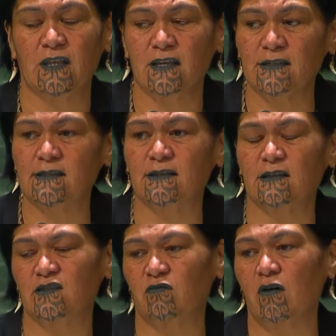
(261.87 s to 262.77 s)
This
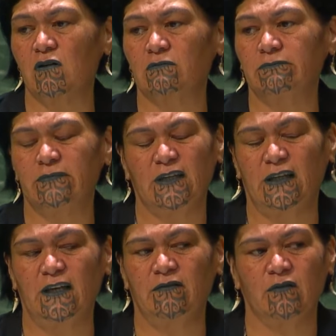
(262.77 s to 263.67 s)
is wrong
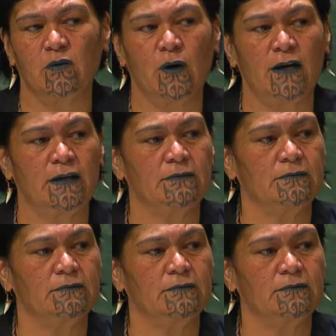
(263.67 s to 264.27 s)
in every way.